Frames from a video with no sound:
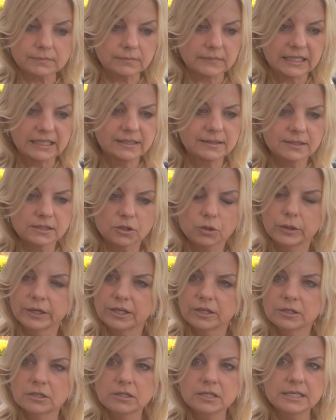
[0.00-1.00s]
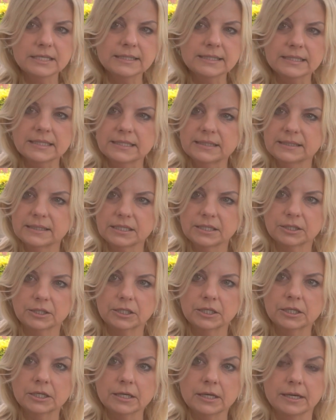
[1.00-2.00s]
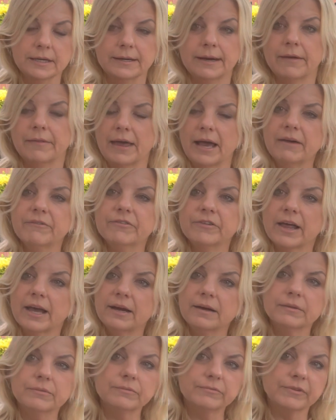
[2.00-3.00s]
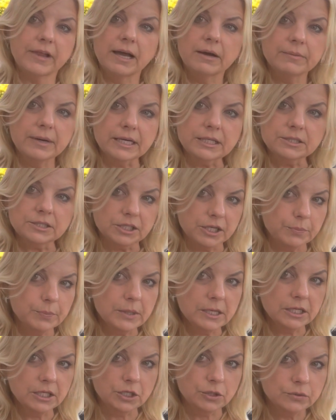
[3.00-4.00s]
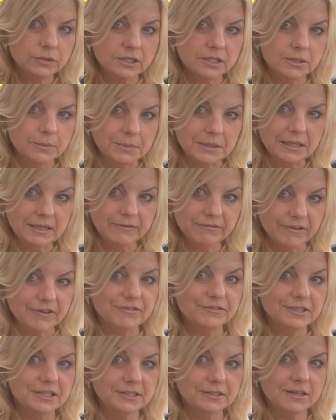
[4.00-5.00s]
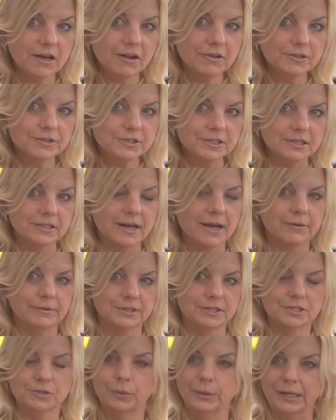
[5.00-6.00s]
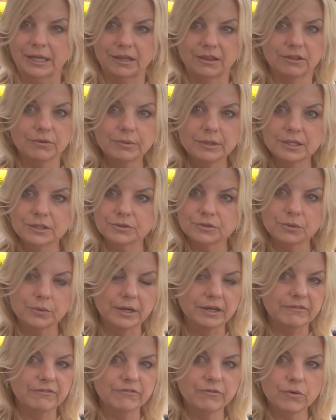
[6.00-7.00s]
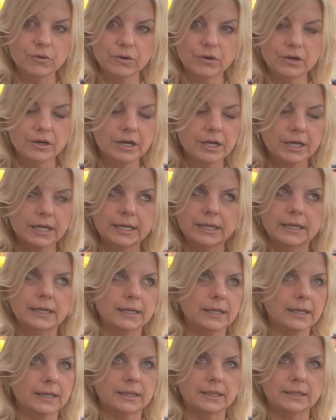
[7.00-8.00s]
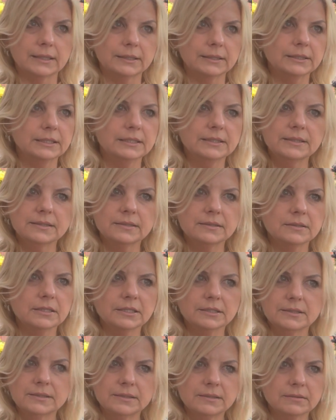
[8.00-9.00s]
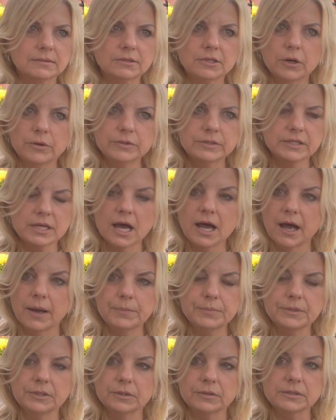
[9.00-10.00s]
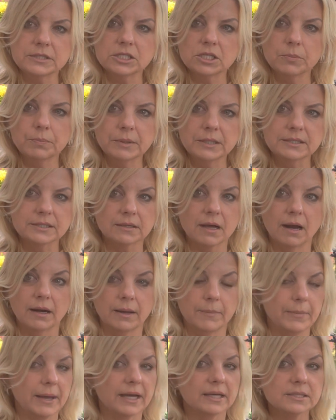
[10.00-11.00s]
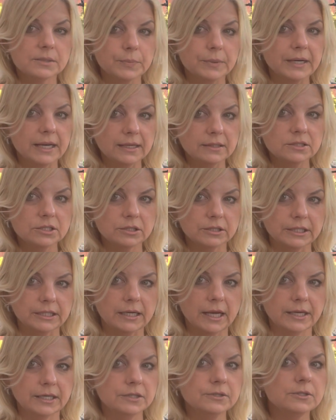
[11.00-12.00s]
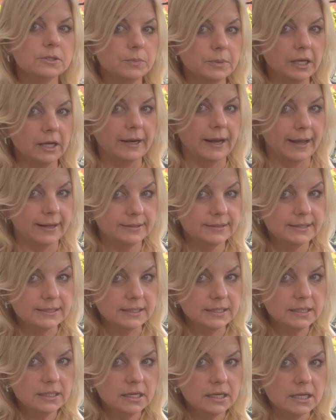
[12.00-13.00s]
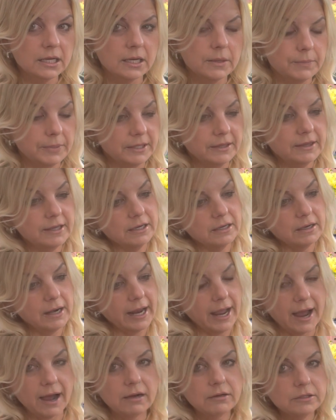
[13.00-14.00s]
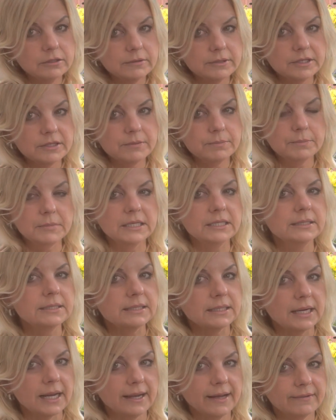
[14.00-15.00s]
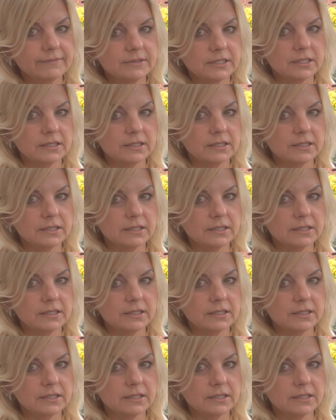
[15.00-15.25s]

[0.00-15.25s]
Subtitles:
it's quicker, it's easier. Now that flat rate shipping used to be $15, and now it's $23 or $24. It's goes up, you know, the shipping's gone up exponentially. And I used to be on Etsy, but their algorithm means that I have